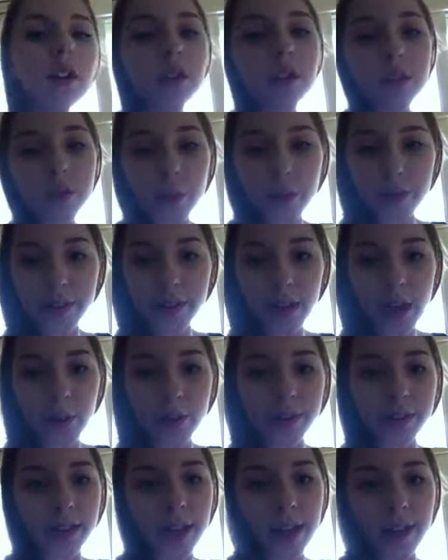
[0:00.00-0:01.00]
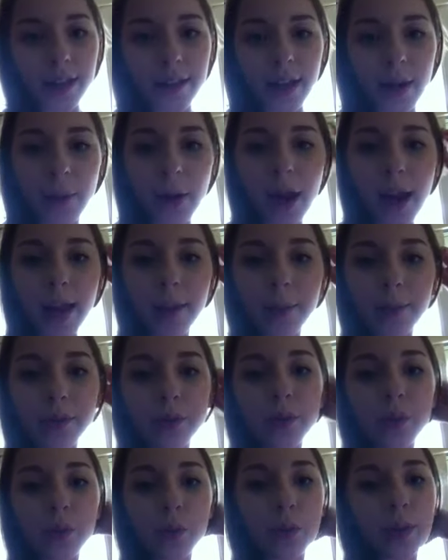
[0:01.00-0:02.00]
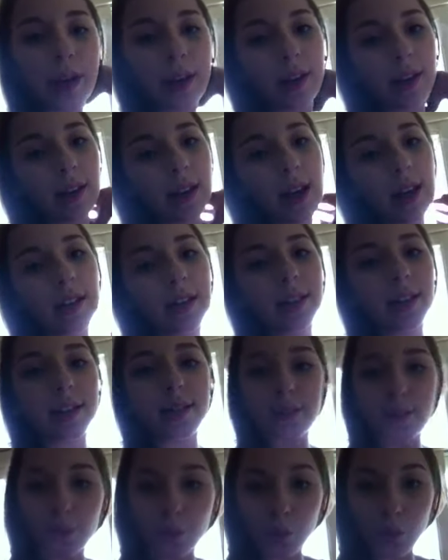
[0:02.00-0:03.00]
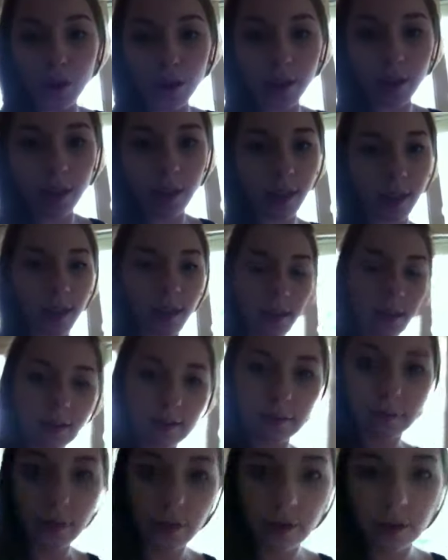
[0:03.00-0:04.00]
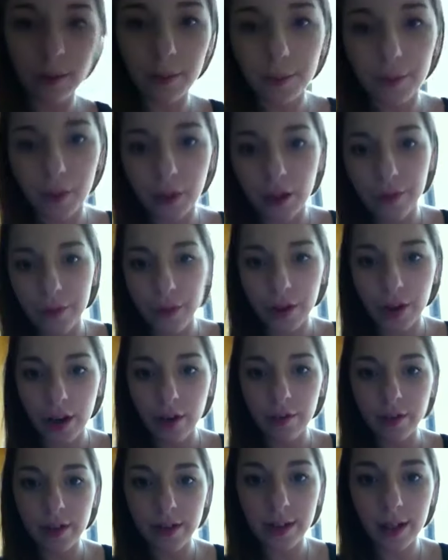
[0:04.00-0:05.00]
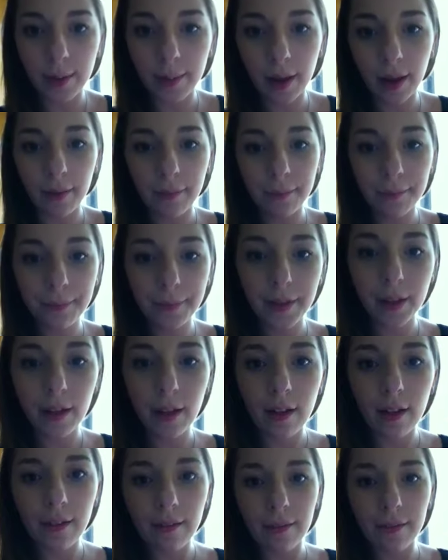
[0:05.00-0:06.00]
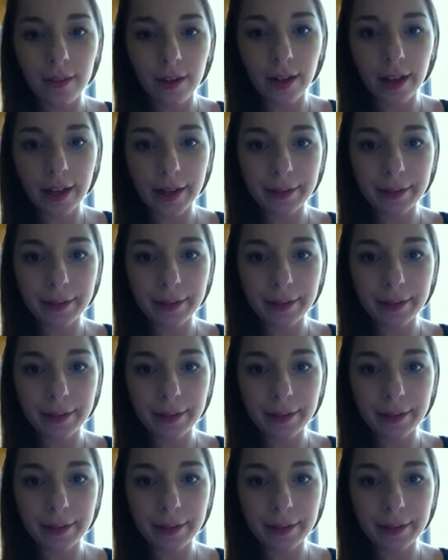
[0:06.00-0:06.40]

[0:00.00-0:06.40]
So I was glad that they were able to win at least one thing. I'm sorry if you can't really see me.